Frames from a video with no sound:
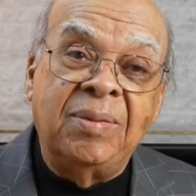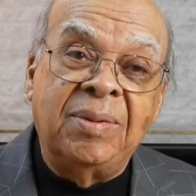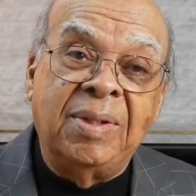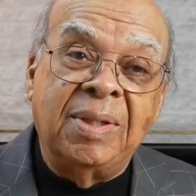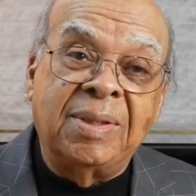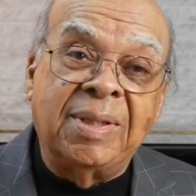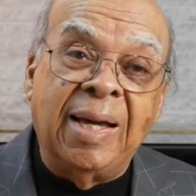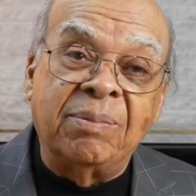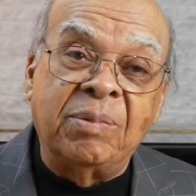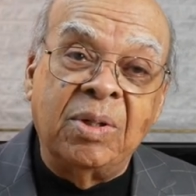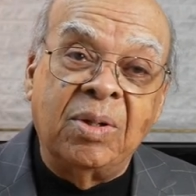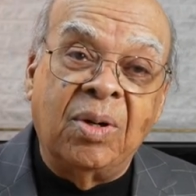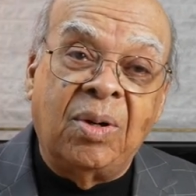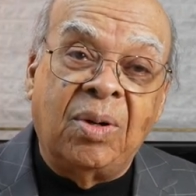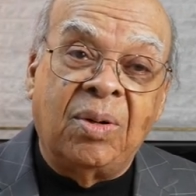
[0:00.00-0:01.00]
that
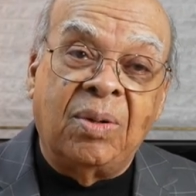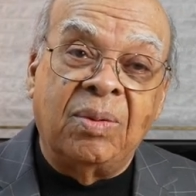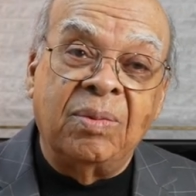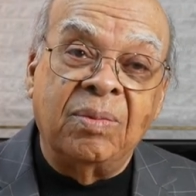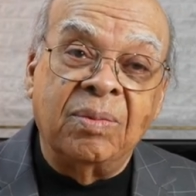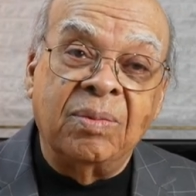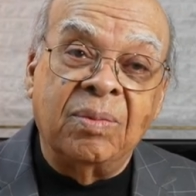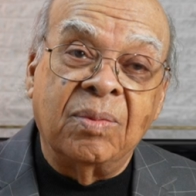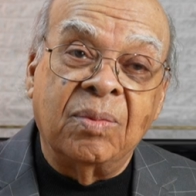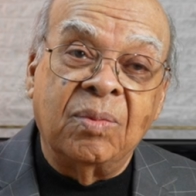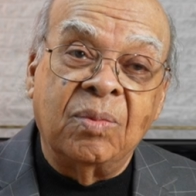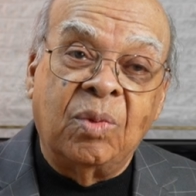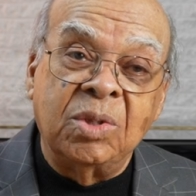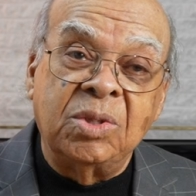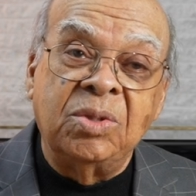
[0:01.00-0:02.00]
Captain Gall
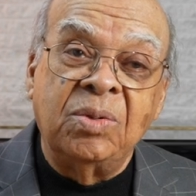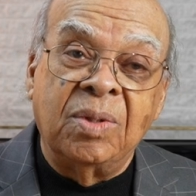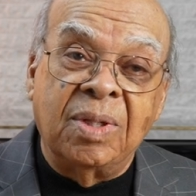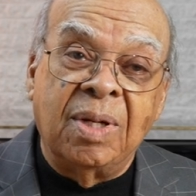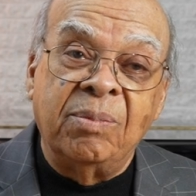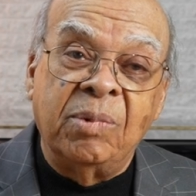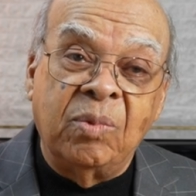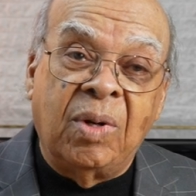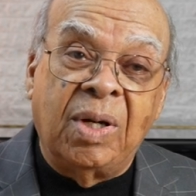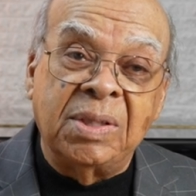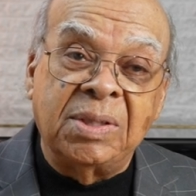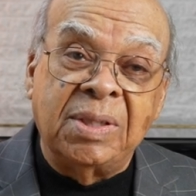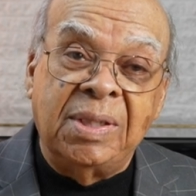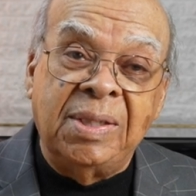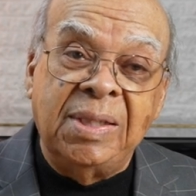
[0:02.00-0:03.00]
wants you to come to
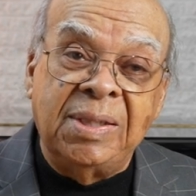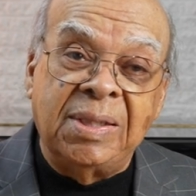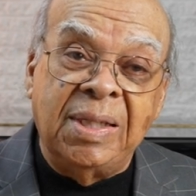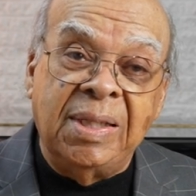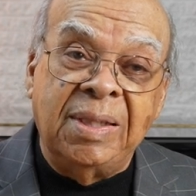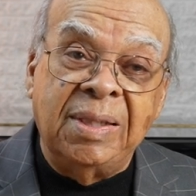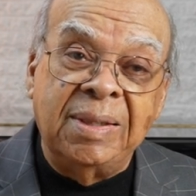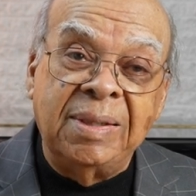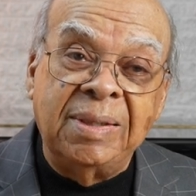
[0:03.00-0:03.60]
Washington, D.C.